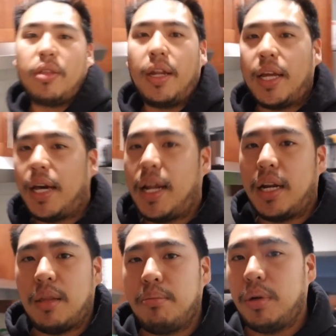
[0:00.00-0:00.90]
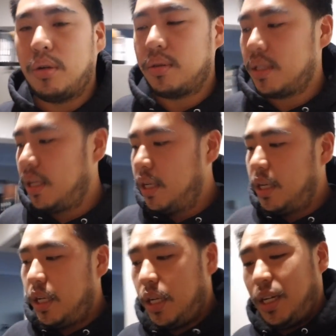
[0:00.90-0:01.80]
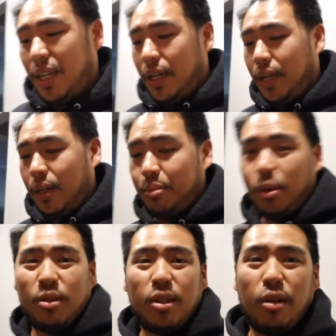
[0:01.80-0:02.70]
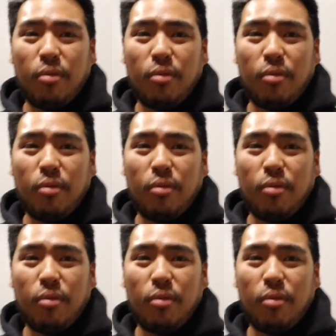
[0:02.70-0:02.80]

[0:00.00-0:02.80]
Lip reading: that I got out of the bones. So I'm just gonna